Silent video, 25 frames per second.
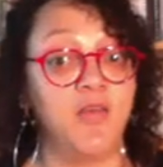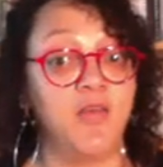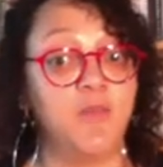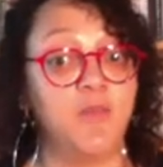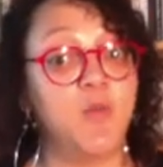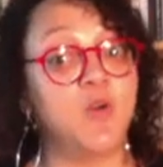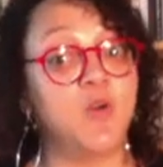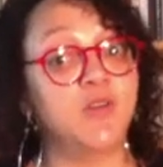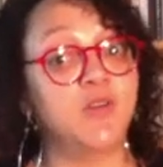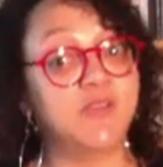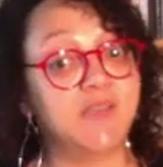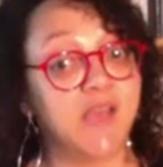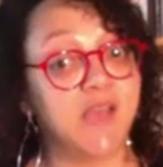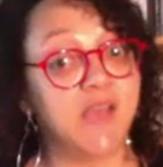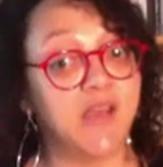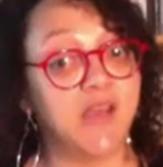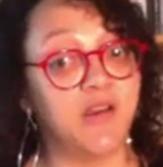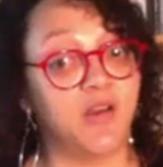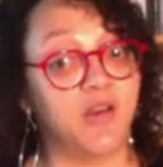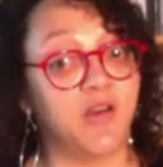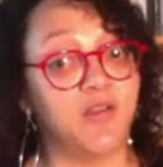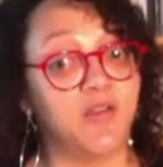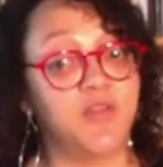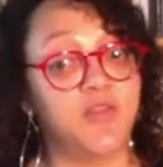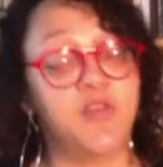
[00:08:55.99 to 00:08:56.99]
more
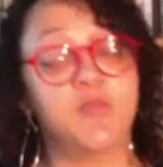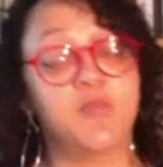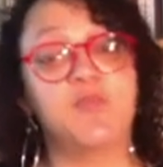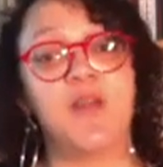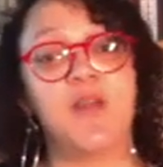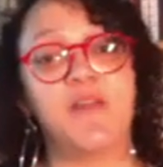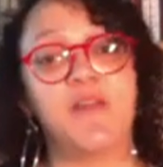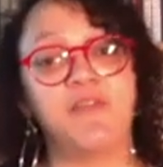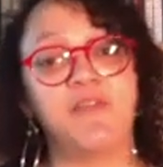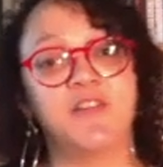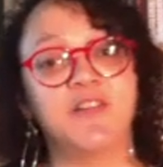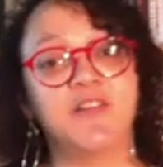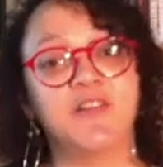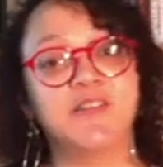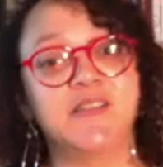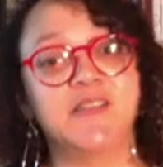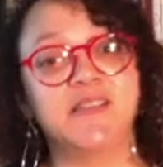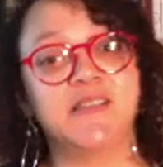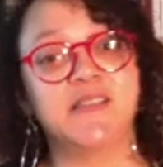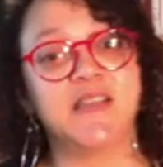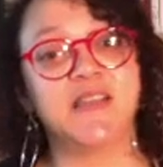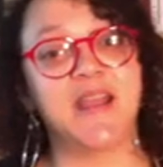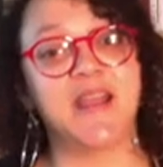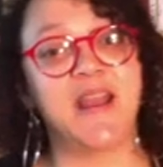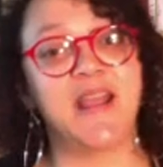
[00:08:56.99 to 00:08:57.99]
subtle, the
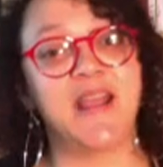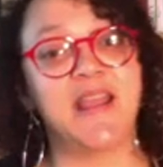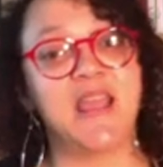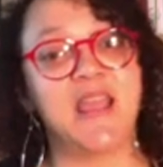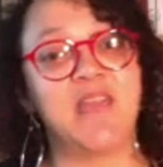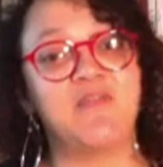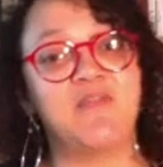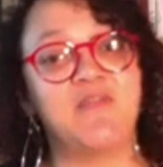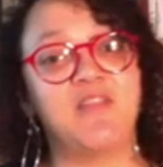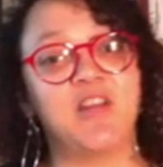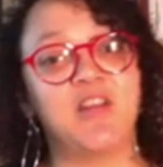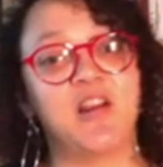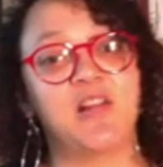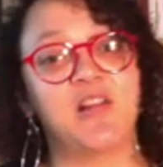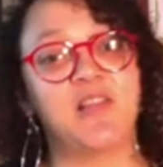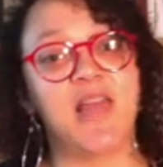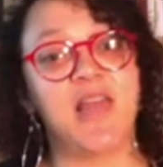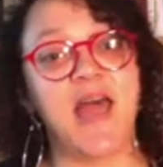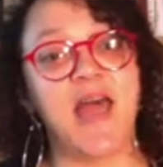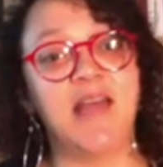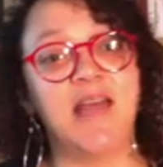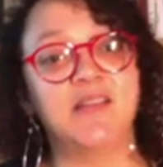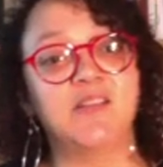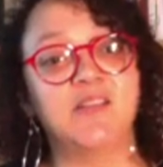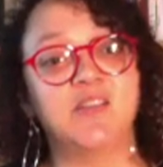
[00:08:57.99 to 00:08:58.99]
references that I gave in our
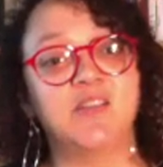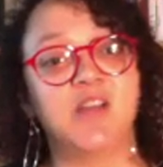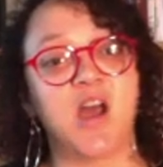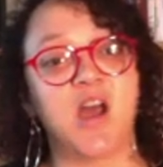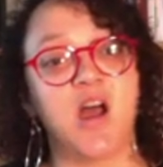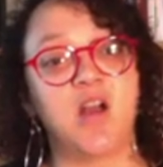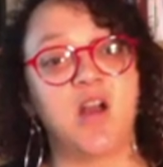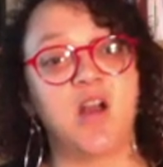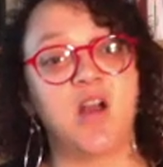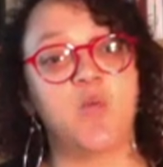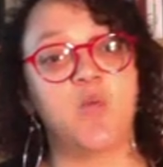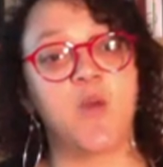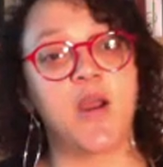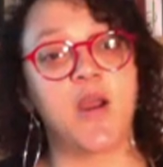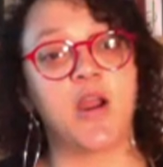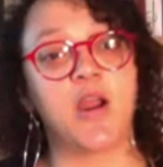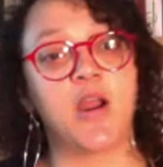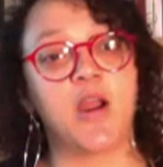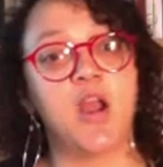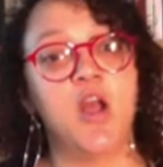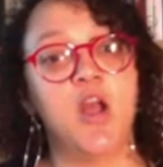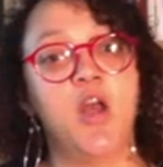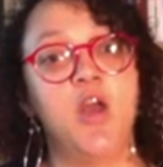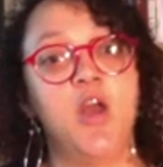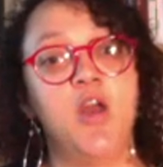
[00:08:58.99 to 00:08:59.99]
last talk,
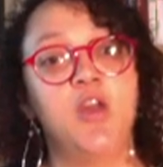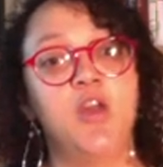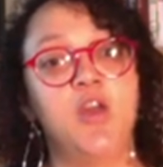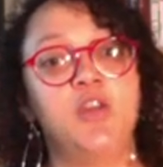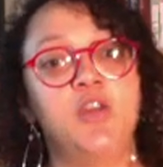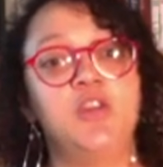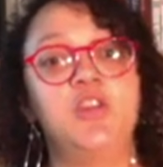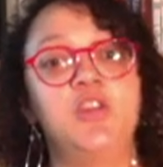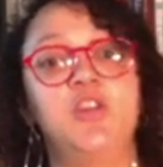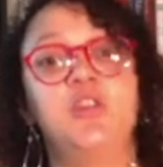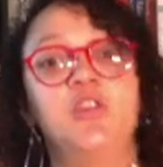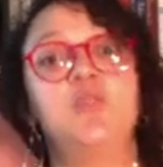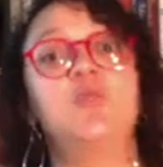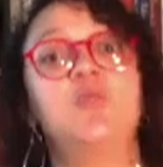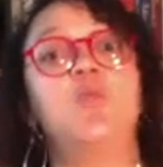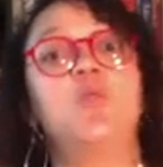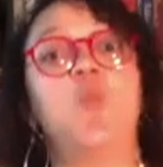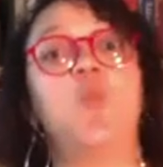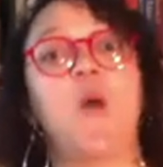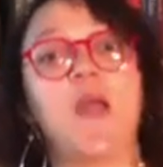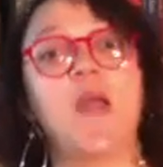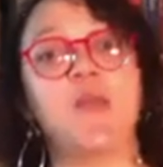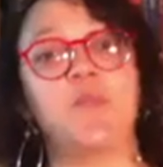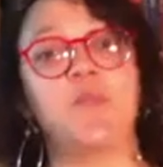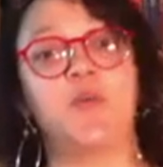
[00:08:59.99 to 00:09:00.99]
where you,
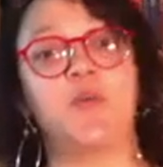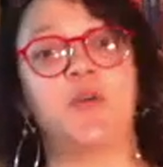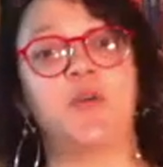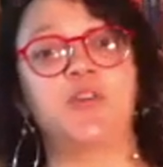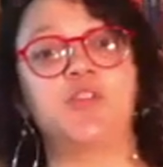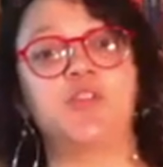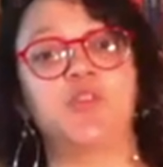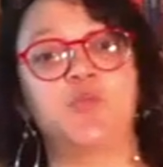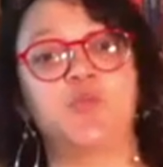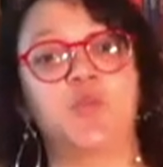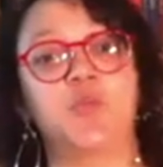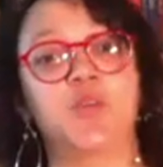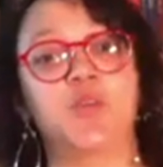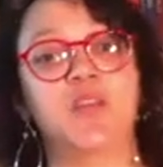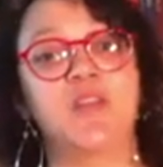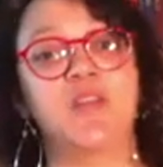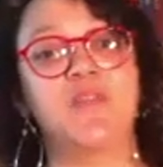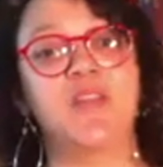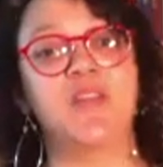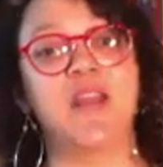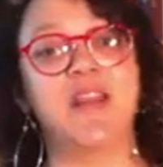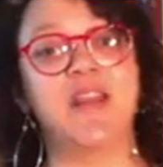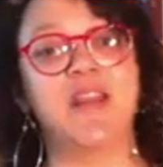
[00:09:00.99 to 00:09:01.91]
white person, were given an